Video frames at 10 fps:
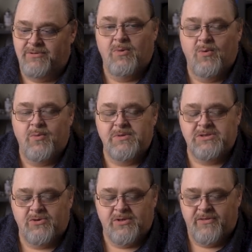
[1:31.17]
But when we
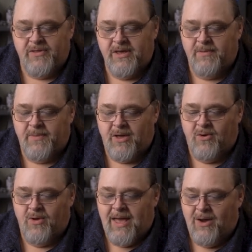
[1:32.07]
start to think
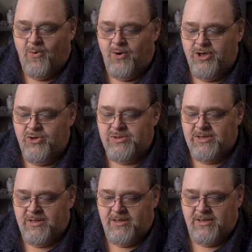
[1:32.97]
about how we're
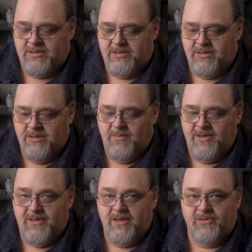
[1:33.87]
using this, you
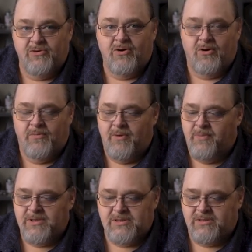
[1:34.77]
may think there are a
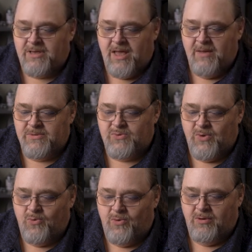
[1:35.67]
bunch of times
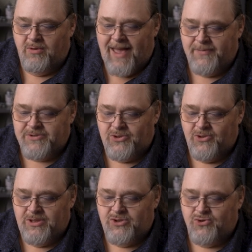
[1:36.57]
when we're
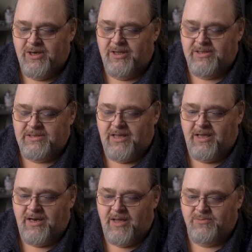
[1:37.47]
absolutely treating this
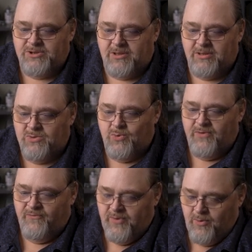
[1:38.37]
like an object. So
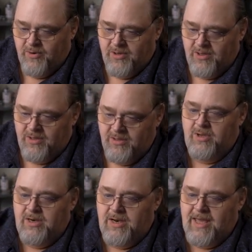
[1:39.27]
what if we were to
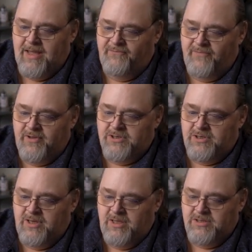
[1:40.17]
create an add
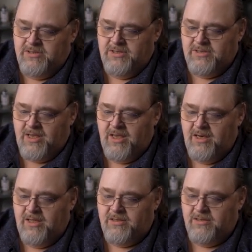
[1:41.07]
function and just
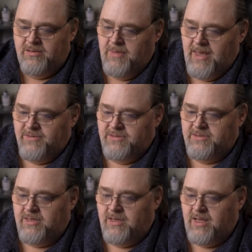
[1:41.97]
assign it
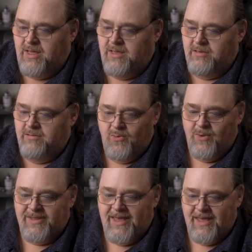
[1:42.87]
maths.add? And
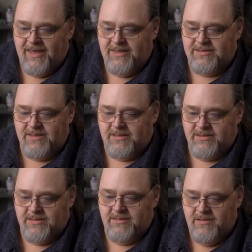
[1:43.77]
what the heck is
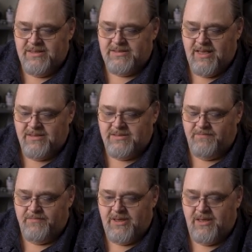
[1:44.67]
this? This ends
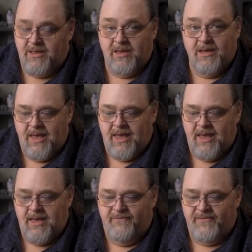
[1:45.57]
up being
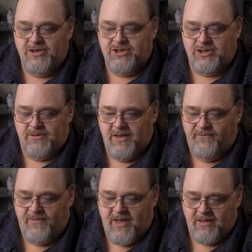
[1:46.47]
a function.
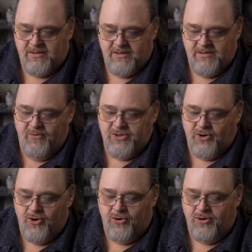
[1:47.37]
In fact, if we
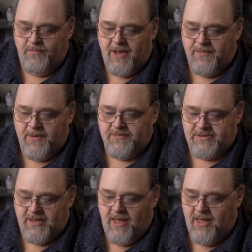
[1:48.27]
turn
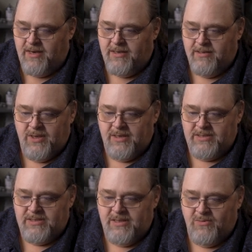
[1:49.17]
pop-ups on, we can
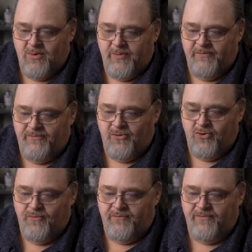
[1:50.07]
see that when we
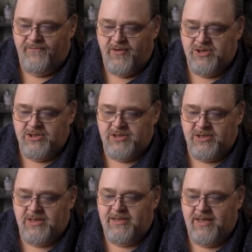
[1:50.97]
float over the function,
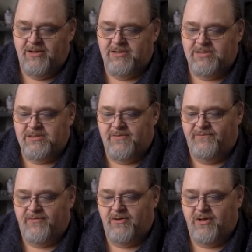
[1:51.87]
it's going to tell us it's a
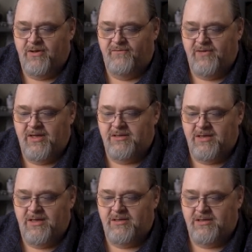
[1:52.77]
func of int,
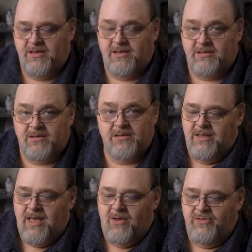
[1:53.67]
int, int.
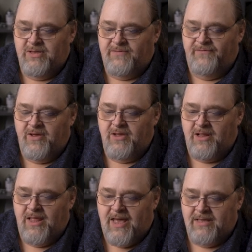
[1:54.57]
Now, this func
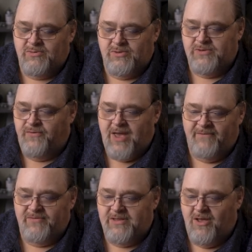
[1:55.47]
class, which if you
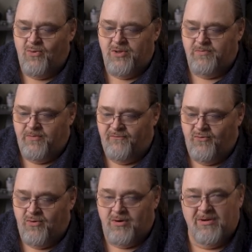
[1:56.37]
haven't dealt with
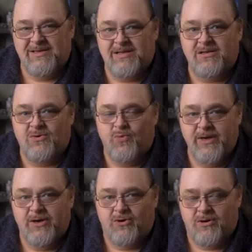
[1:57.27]
before, is a little
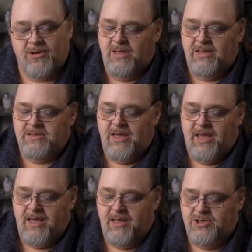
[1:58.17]
weird. It's
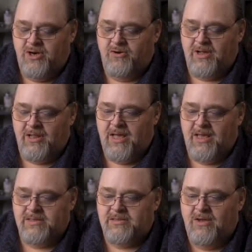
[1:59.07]
a generic class